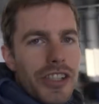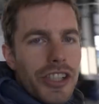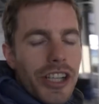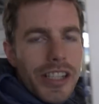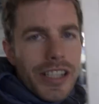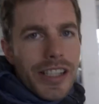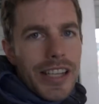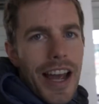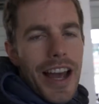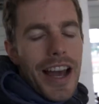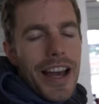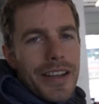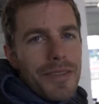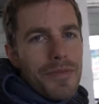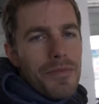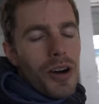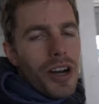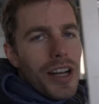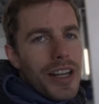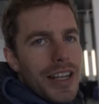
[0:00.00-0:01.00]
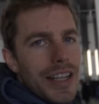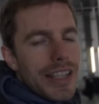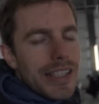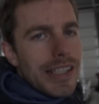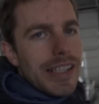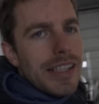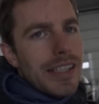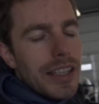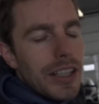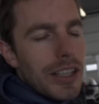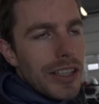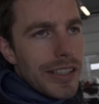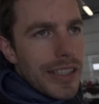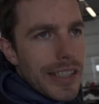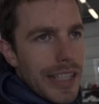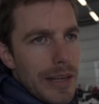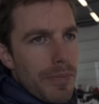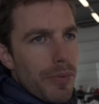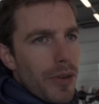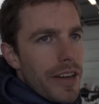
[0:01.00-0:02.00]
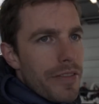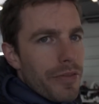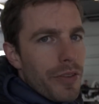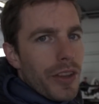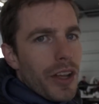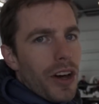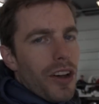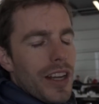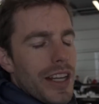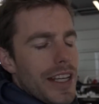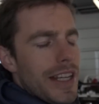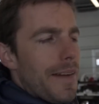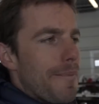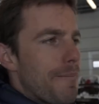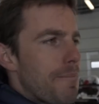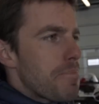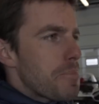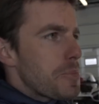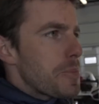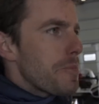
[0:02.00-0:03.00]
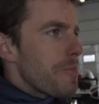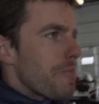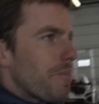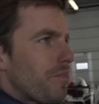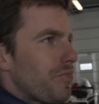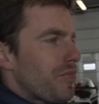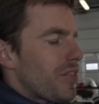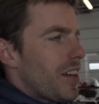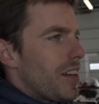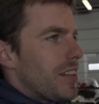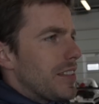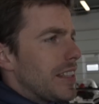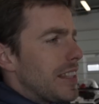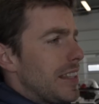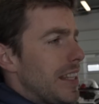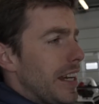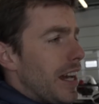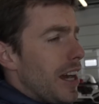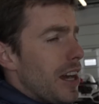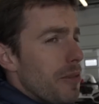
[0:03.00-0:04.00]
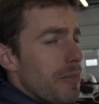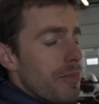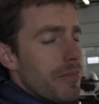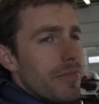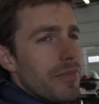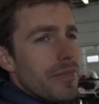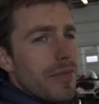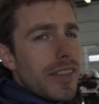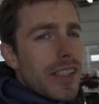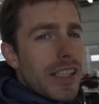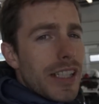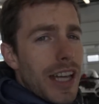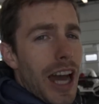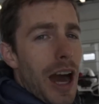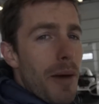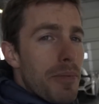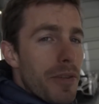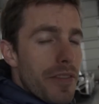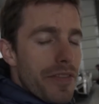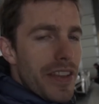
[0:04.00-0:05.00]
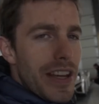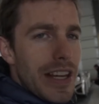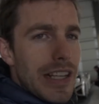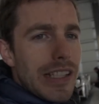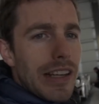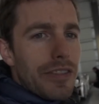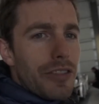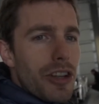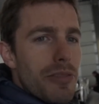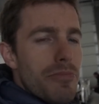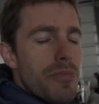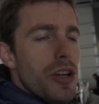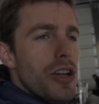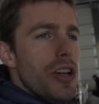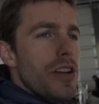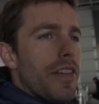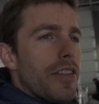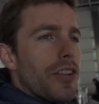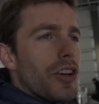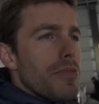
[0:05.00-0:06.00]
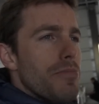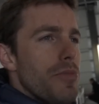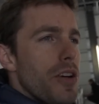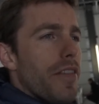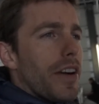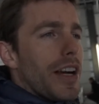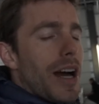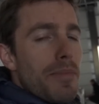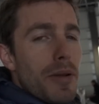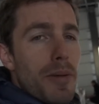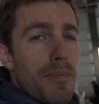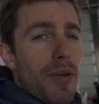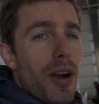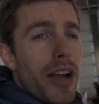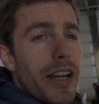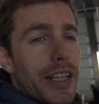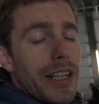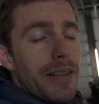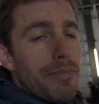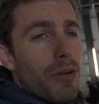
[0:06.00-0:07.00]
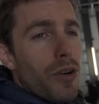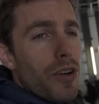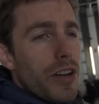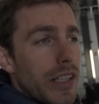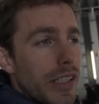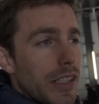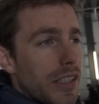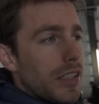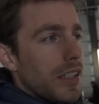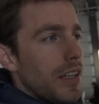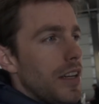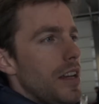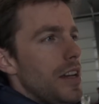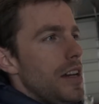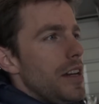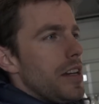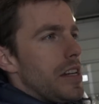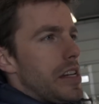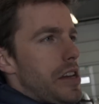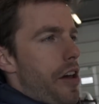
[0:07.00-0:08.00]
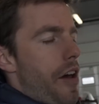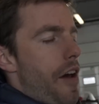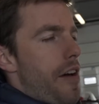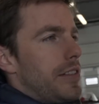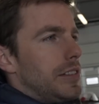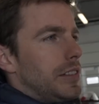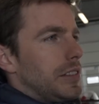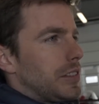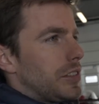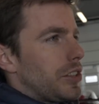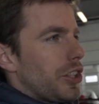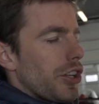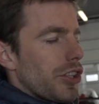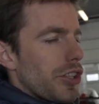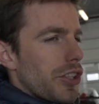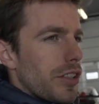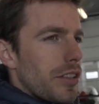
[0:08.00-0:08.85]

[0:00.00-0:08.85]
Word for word: just had my latest little debrief with Ollie. I think I'm, there's a couple of things I've got to move. I've got to move a couple of braking points. Just